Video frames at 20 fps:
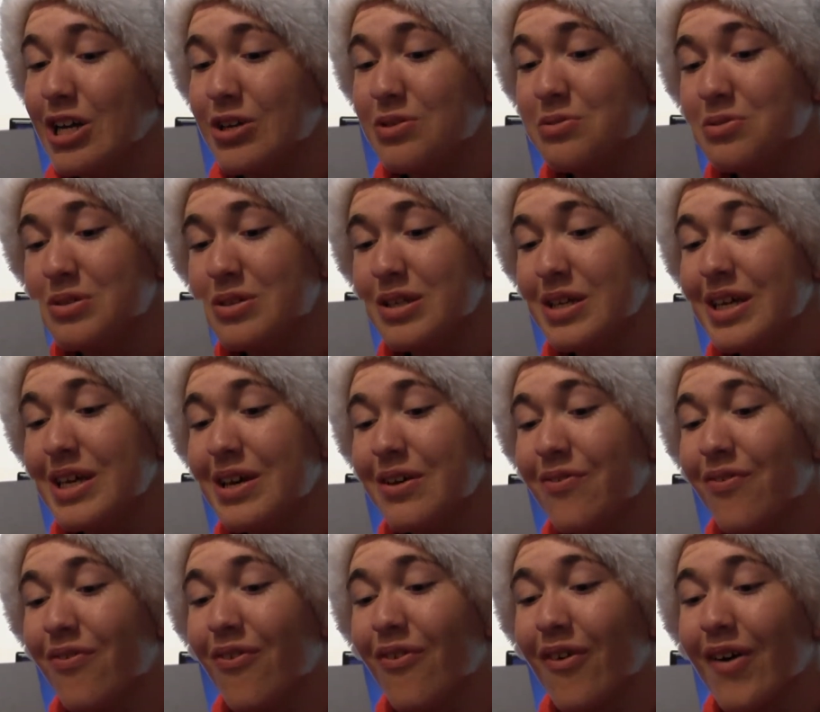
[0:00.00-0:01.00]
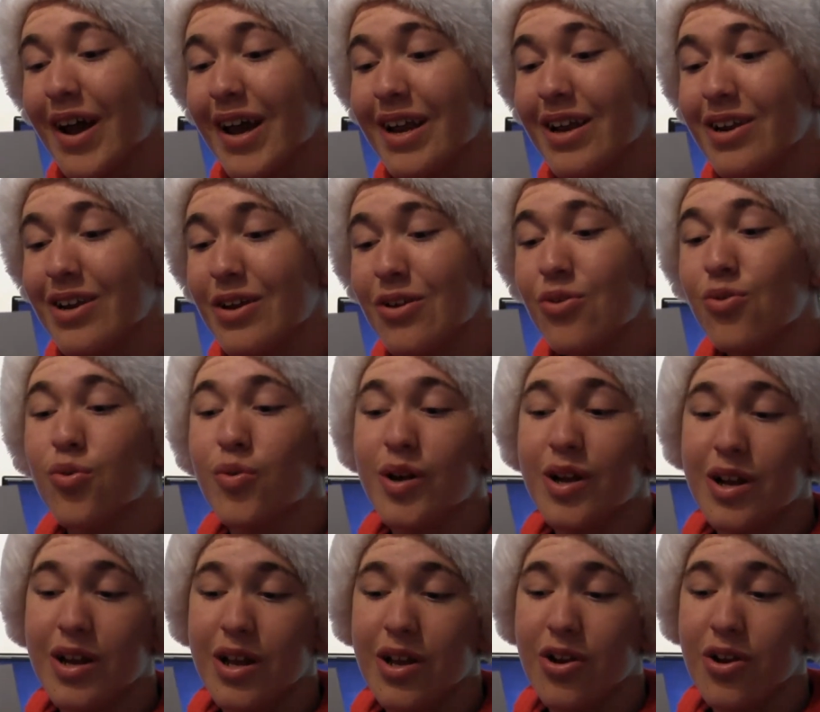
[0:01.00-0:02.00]
to see if reindeer
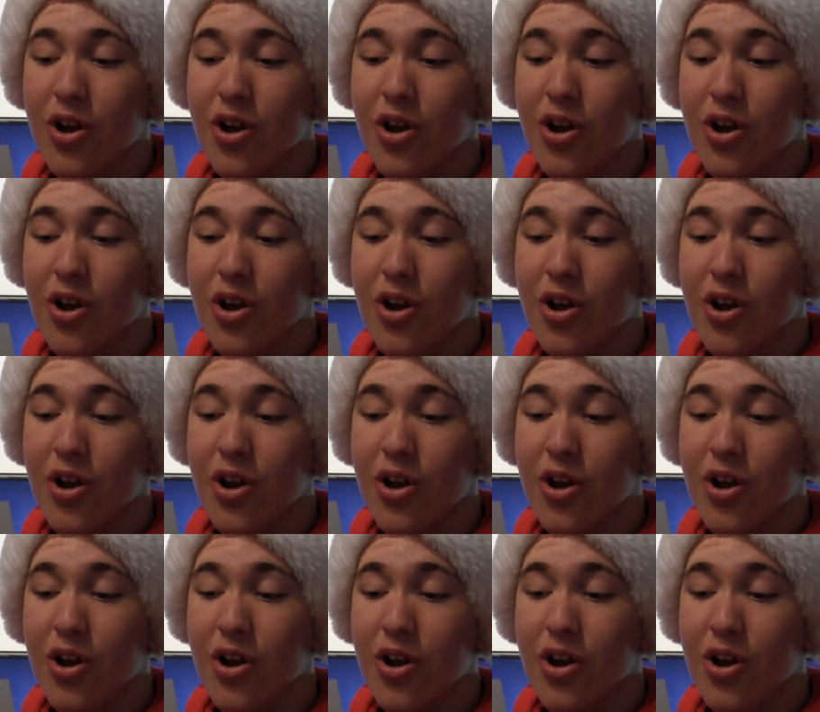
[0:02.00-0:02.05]
really